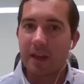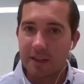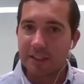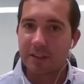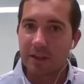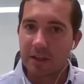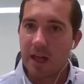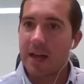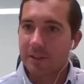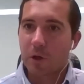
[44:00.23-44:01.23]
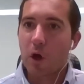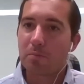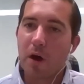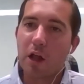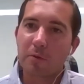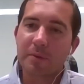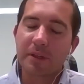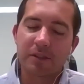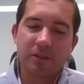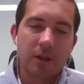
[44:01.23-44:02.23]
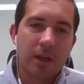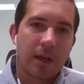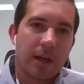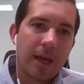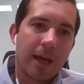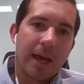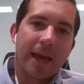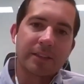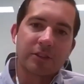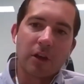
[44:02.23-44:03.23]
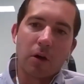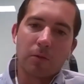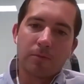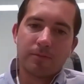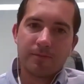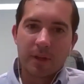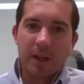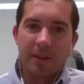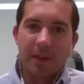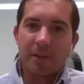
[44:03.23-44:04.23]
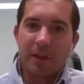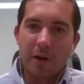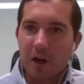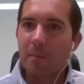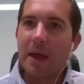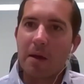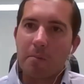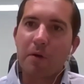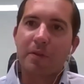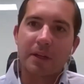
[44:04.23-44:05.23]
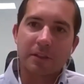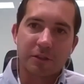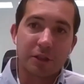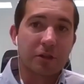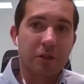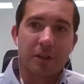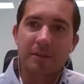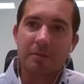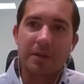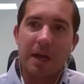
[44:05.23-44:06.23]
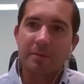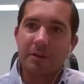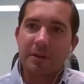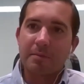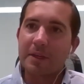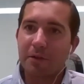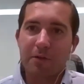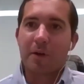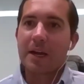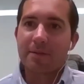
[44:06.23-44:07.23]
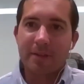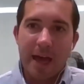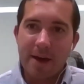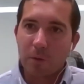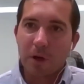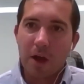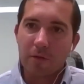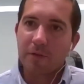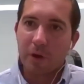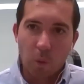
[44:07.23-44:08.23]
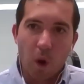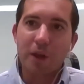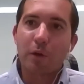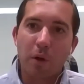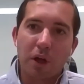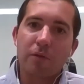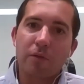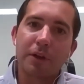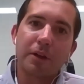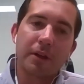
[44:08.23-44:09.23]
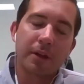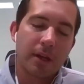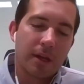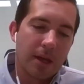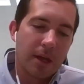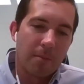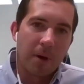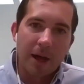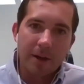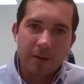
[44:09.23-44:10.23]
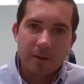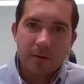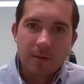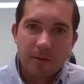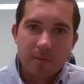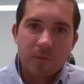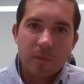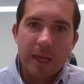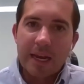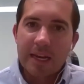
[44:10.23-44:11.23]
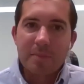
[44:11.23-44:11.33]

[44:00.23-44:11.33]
at least the glass or copolymer beads. And so they're going to pay on both ends. Usually sometimes they'll get beads for free if they have the recovery, if they're running the recovery unit, but any